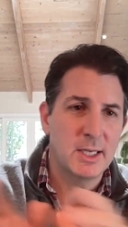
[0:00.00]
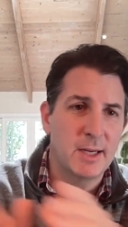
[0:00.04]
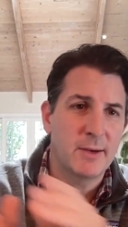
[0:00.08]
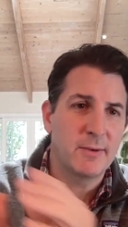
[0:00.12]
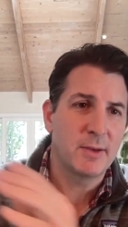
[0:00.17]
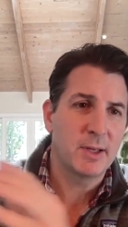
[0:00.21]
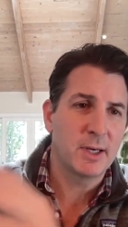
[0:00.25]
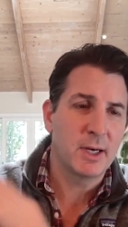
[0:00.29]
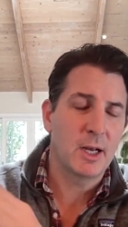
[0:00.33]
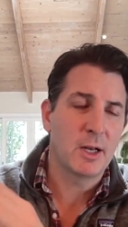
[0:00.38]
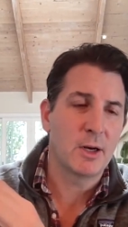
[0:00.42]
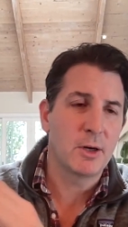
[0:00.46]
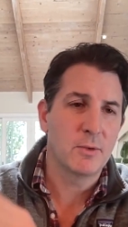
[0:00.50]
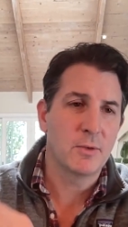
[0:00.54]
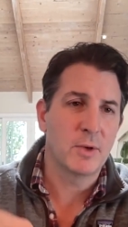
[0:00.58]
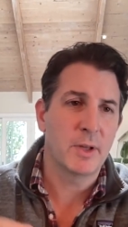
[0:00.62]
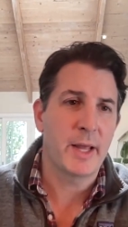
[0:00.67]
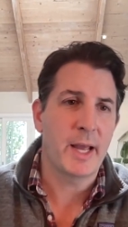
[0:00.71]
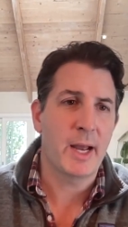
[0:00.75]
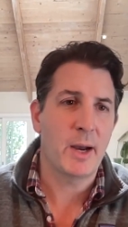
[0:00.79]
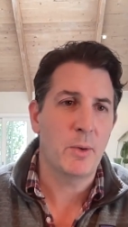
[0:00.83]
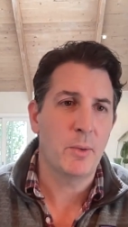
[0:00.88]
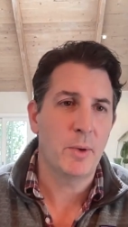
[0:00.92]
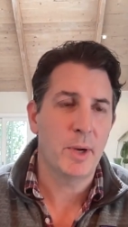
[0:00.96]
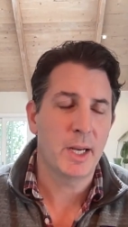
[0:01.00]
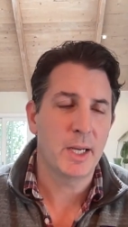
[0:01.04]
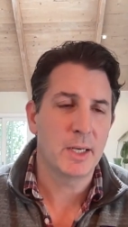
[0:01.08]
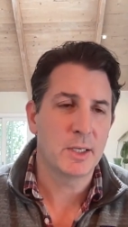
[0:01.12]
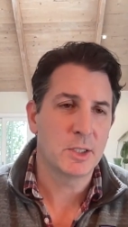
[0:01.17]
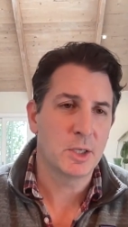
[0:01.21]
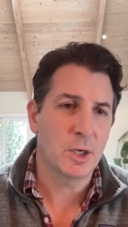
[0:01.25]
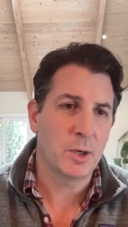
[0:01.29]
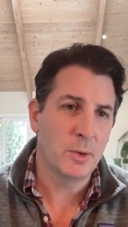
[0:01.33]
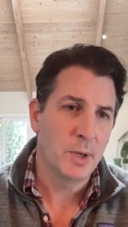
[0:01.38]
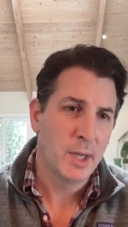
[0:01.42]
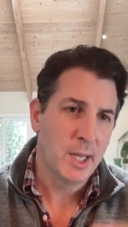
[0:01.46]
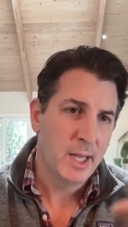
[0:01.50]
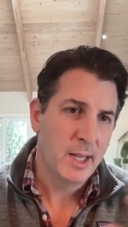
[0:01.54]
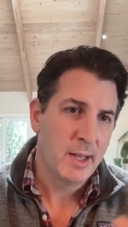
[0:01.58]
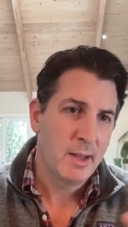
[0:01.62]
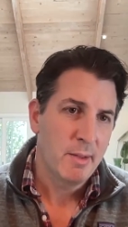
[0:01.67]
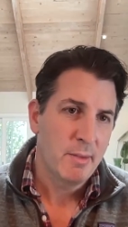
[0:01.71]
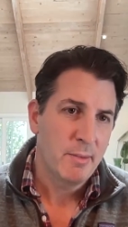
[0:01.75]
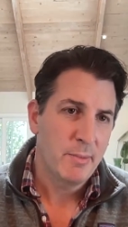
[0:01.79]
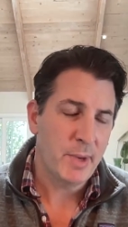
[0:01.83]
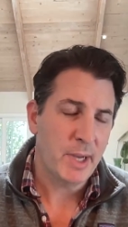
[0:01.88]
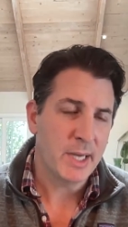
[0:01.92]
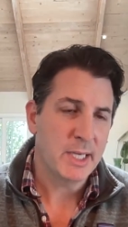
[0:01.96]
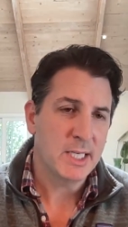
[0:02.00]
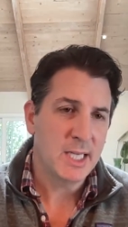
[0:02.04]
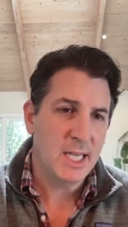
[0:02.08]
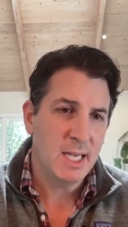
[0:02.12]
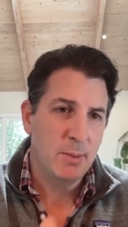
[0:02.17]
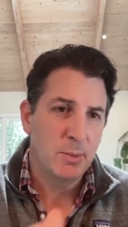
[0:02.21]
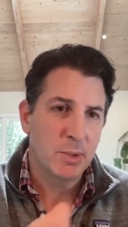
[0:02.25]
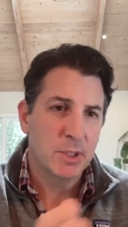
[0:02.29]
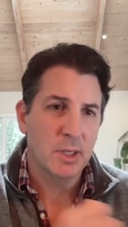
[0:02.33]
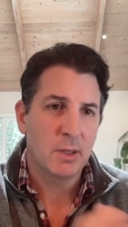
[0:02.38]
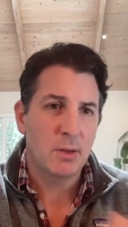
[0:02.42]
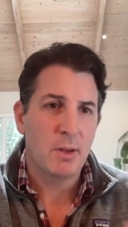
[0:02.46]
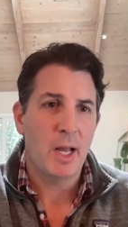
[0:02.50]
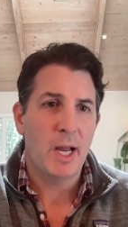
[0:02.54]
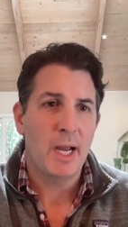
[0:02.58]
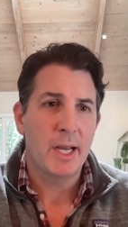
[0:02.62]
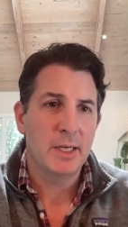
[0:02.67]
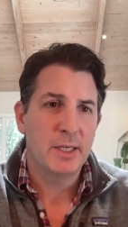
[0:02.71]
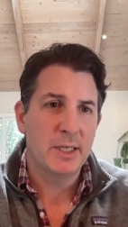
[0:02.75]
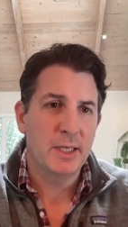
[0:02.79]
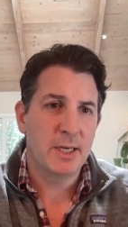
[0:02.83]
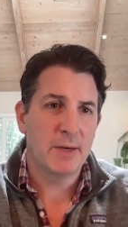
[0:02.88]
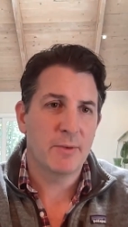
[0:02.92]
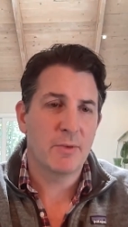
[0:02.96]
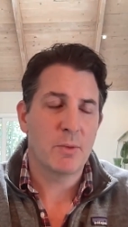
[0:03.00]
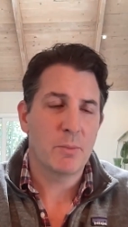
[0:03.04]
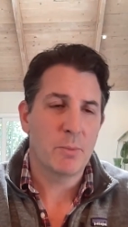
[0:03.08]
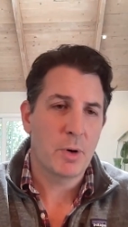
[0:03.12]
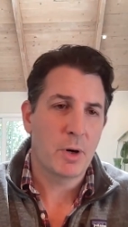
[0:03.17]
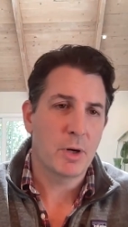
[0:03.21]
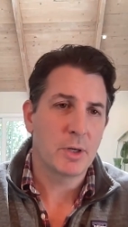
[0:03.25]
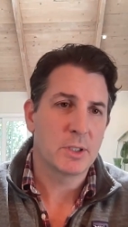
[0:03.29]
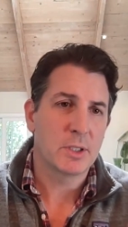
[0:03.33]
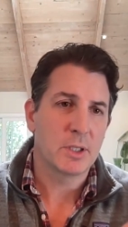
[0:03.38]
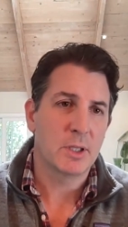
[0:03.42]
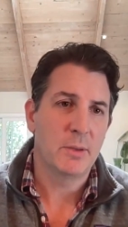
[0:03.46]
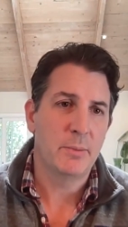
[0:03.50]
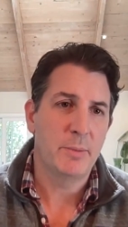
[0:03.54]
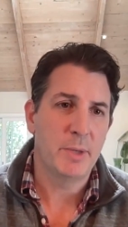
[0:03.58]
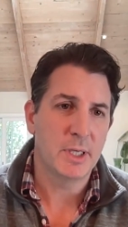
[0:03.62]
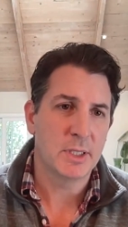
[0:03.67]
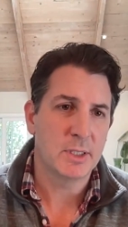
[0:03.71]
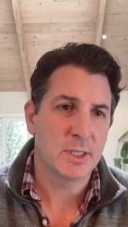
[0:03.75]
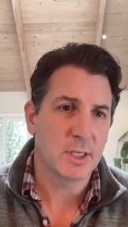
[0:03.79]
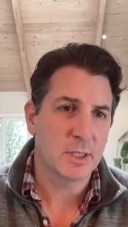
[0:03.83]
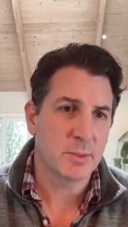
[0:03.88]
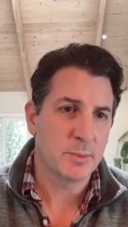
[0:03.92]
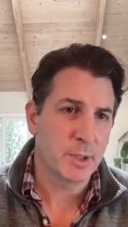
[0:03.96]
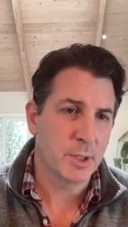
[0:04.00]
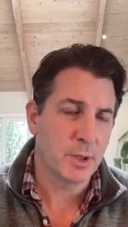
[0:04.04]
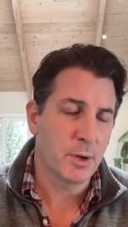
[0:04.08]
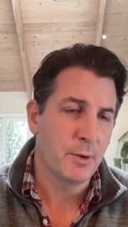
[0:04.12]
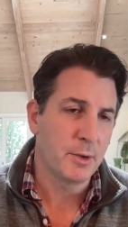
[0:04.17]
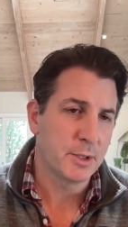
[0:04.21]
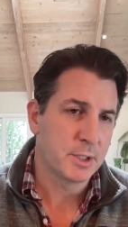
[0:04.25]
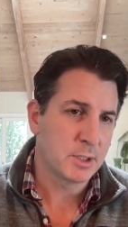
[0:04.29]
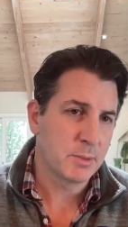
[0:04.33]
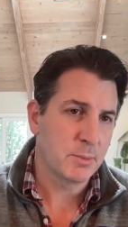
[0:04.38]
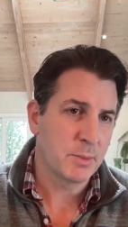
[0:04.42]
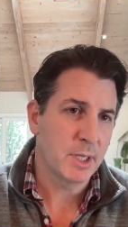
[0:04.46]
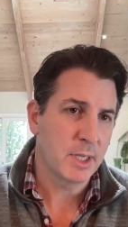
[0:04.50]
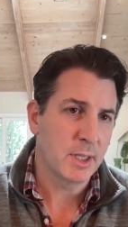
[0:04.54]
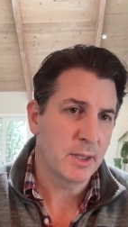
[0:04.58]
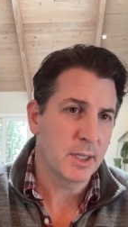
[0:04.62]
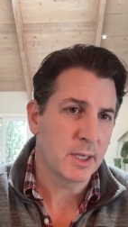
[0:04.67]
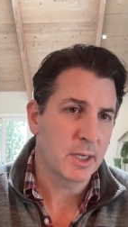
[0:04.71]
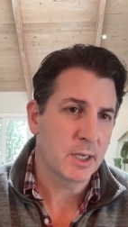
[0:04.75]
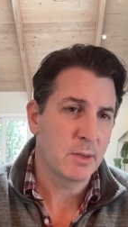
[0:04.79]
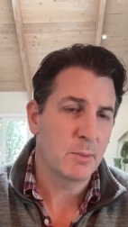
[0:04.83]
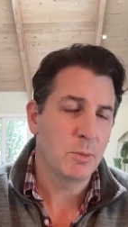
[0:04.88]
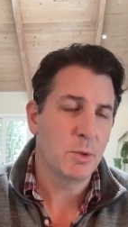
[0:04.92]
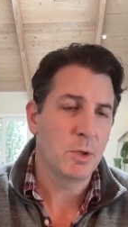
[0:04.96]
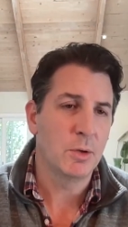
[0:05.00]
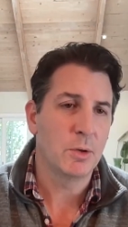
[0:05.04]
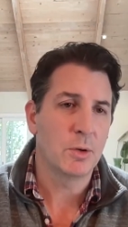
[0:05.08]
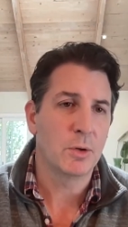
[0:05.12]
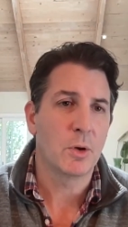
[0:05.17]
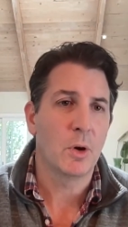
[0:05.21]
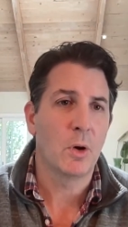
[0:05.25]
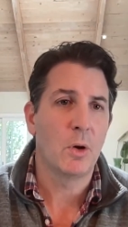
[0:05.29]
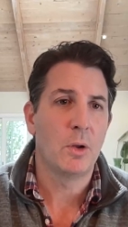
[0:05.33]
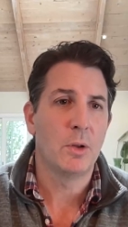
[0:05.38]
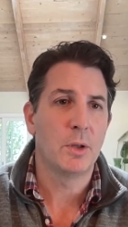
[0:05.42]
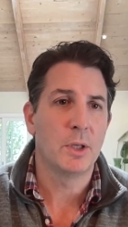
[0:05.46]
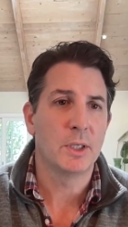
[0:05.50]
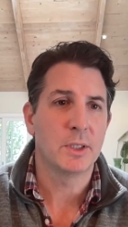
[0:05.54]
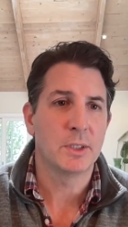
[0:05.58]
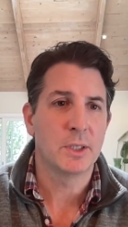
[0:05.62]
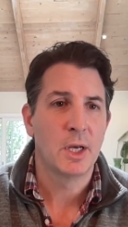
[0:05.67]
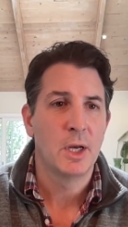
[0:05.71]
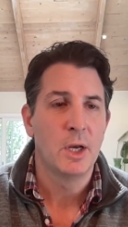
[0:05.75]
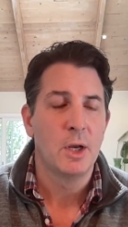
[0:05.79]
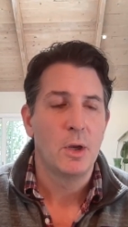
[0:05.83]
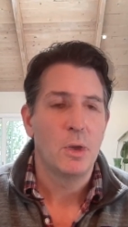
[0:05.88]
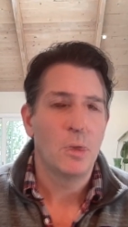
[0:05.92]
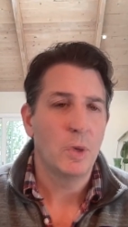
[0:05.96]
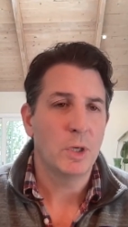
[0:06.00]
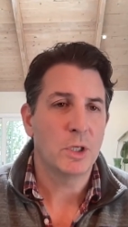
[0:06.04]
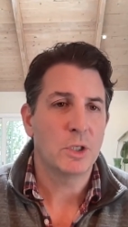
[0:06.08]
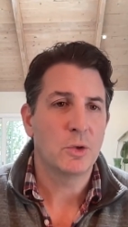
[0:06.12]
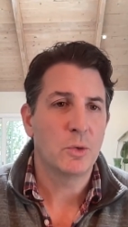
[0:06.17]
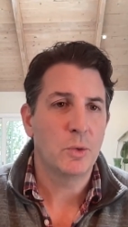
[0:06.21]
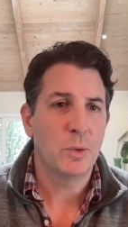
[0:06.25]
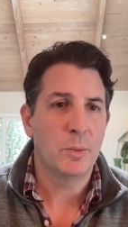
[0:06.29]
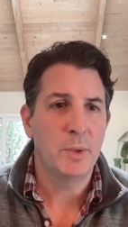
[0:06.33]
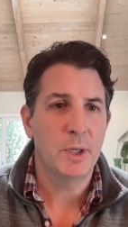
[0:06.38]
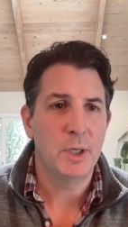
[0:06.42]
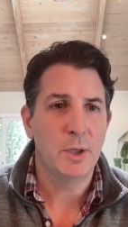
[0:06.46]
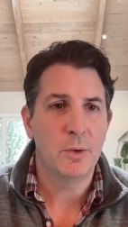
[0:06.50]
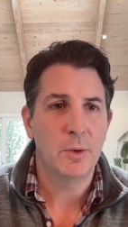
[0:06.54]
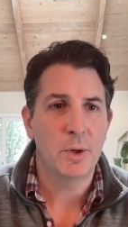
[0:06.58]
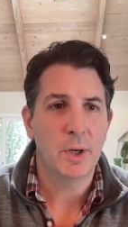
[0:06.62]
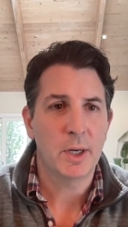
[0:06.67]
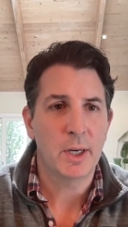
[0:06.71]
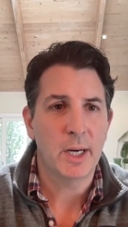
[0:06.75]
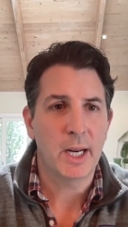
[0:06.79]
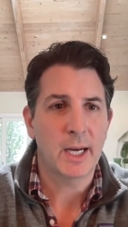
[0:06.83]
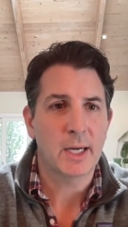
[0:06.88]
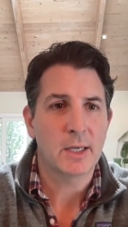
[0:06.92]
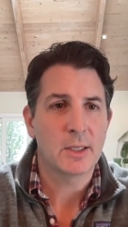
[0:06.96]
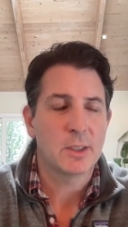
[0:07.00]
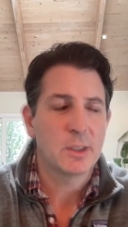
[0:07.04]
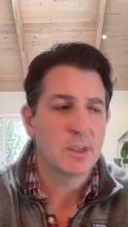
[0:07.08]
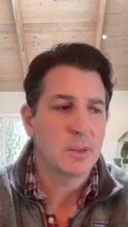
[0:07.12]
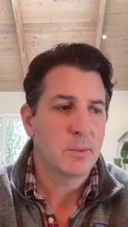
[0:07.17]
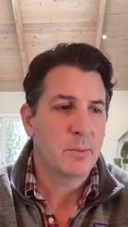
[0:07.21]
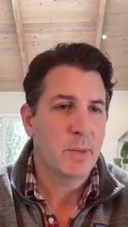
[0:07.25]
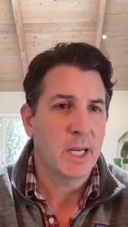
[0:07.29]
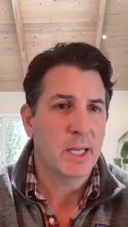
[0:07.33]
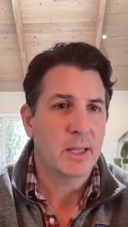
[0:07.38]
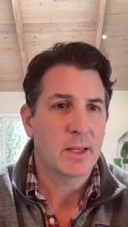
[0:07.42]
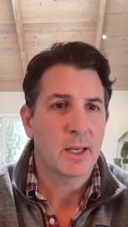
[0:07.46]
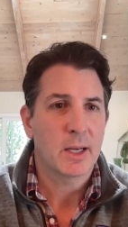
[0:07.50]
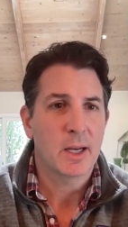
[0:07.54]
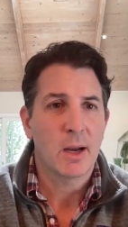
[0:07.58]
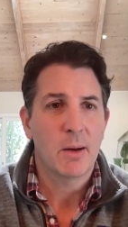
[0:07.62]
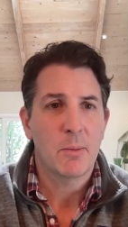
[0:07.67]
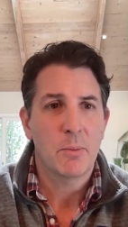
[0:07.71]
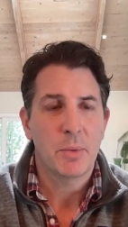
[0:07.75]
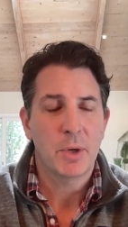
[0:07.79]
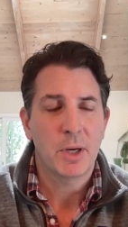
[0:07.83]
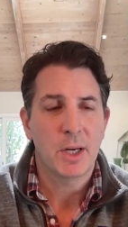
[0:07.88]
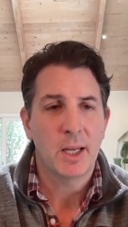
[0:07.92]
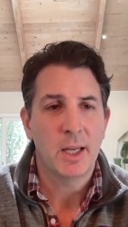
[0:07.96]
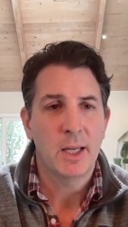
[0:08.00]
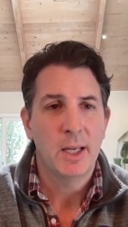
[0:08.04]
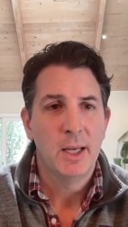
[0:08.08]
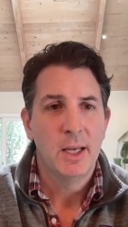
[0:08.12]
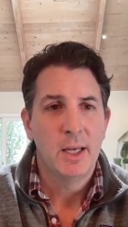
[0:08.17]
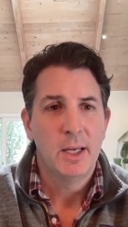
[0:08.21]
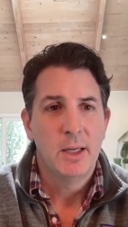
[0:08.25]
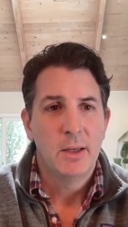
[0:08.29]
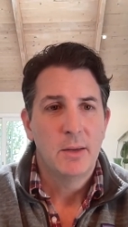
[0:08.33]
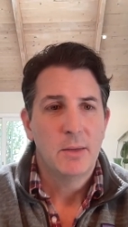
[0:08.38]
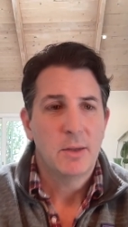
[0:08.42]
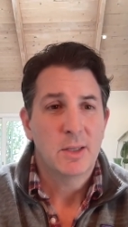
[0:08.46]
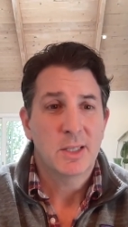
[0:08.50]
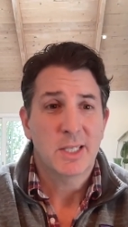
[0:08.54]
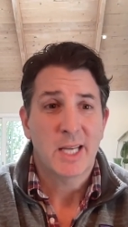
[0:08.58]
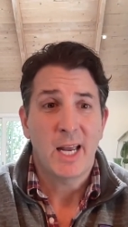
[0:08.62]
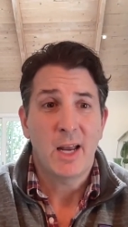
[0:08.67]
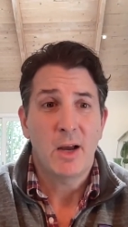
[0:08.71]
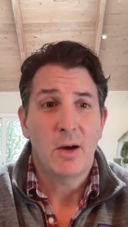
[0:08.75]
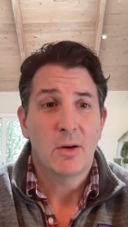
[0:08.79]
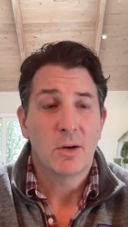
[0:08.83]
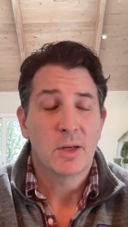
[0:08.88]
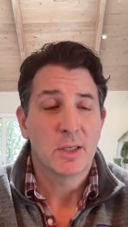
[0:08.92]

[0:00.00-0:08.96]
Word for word: definitely not over that way. And so my team is aligned to different parts of the business, but ultimately the communal goal is what should we be doing next to make the company scale?